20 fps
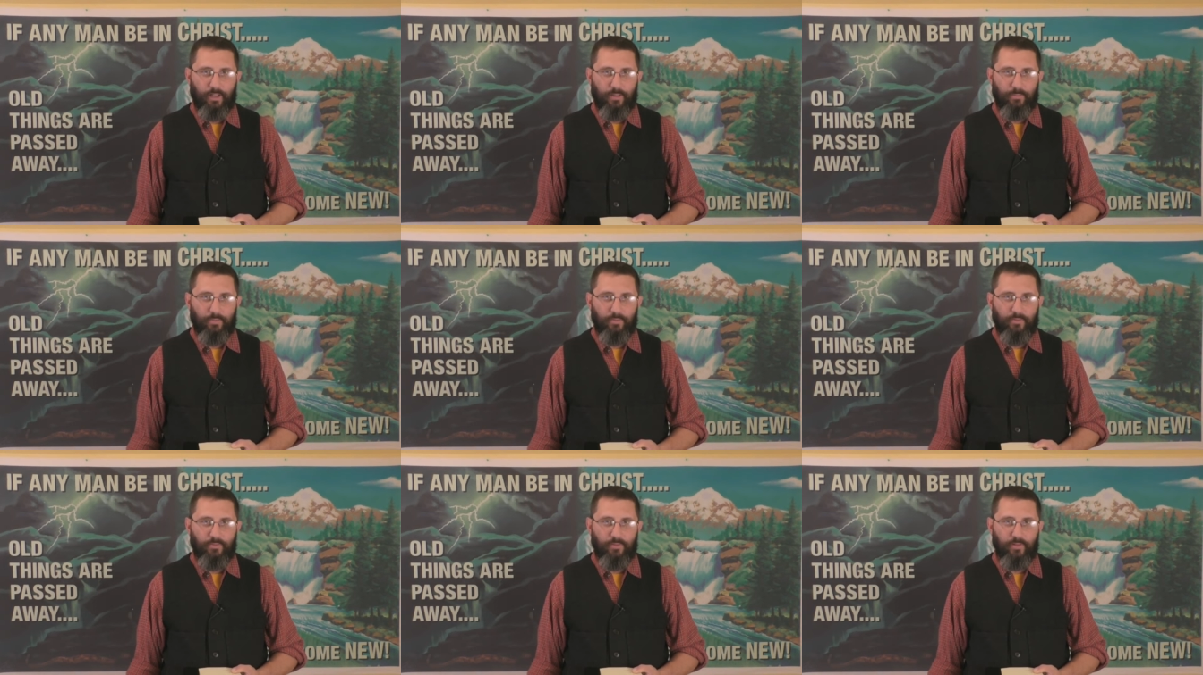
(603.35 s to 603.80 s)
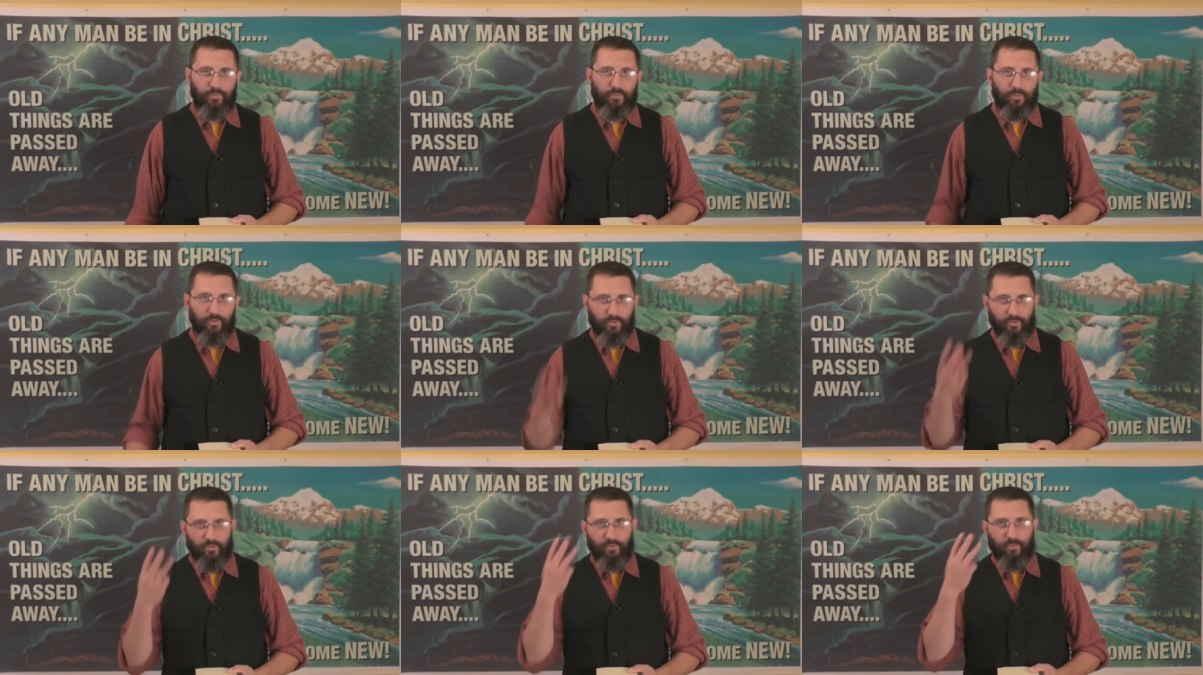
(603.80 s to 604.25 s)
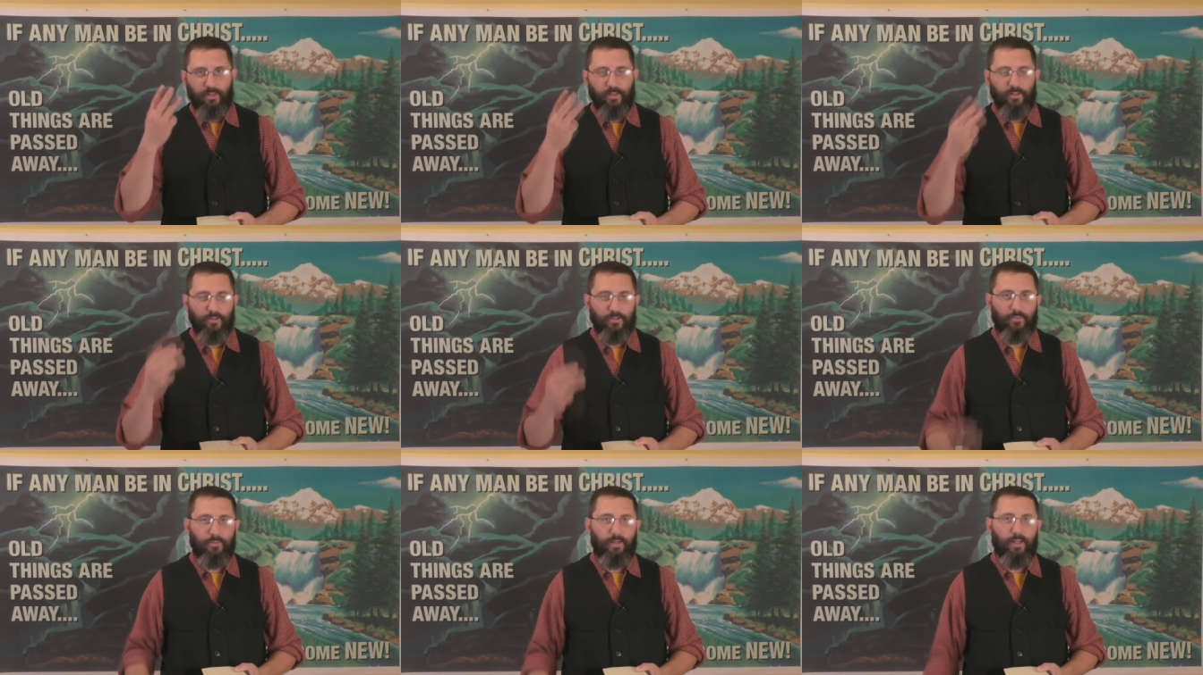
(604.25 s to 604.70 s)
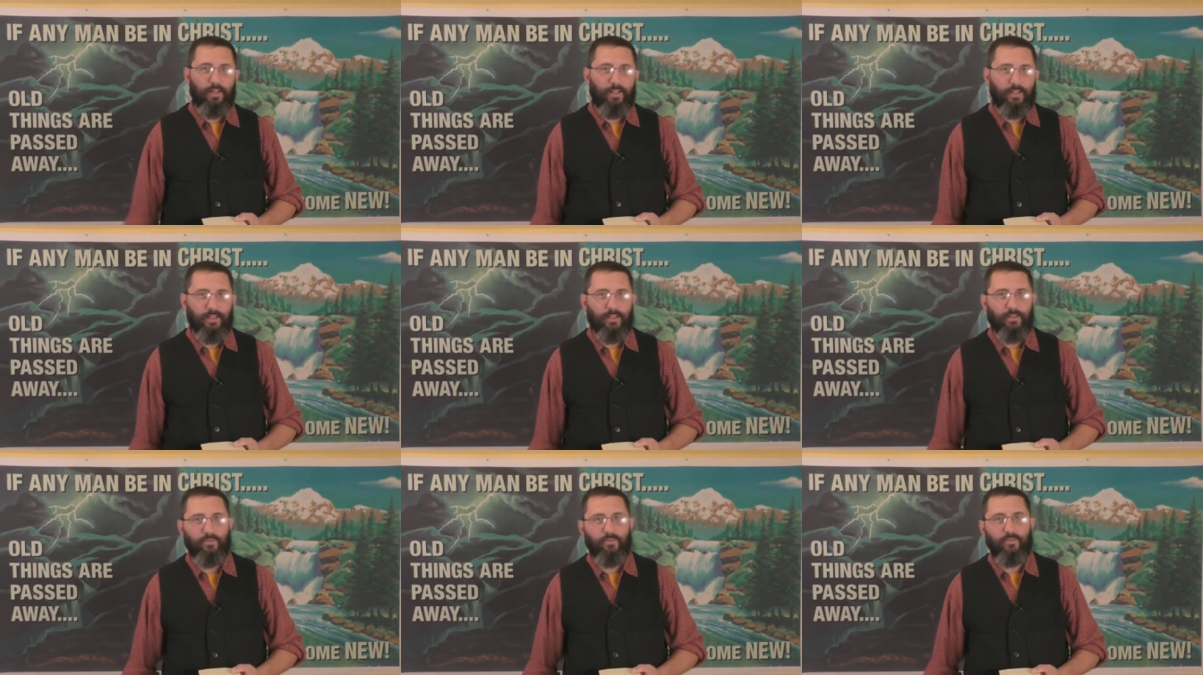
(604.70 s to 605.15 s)
up for the first three years of my
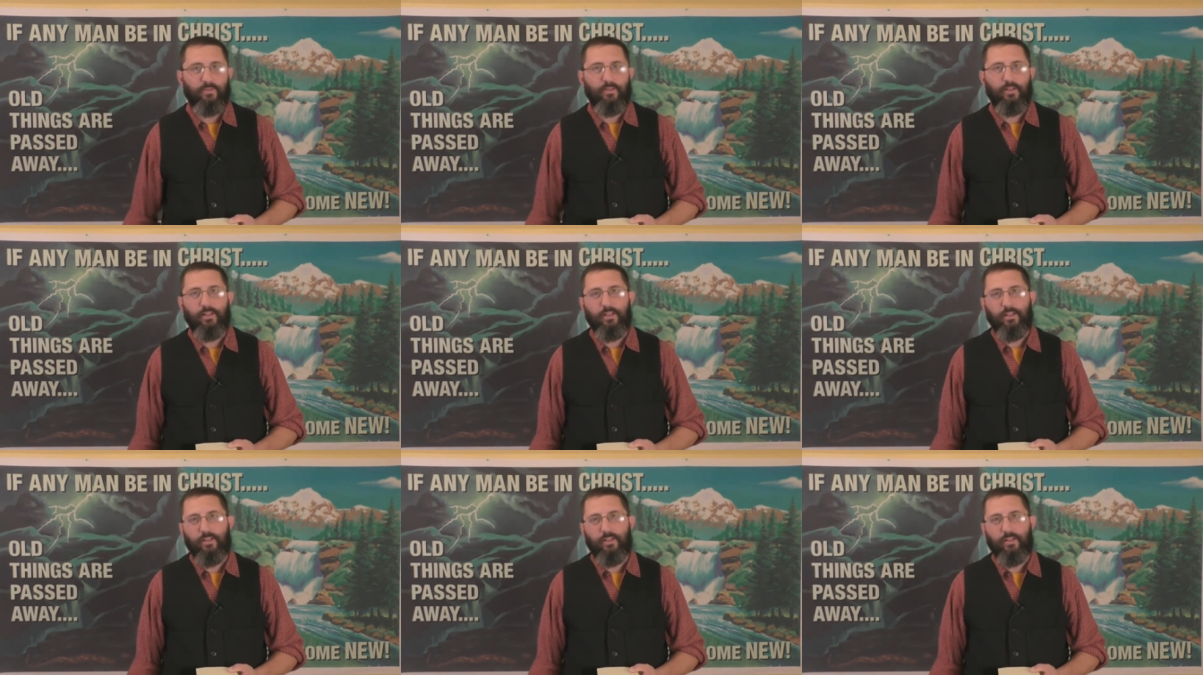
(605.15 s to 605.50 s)
life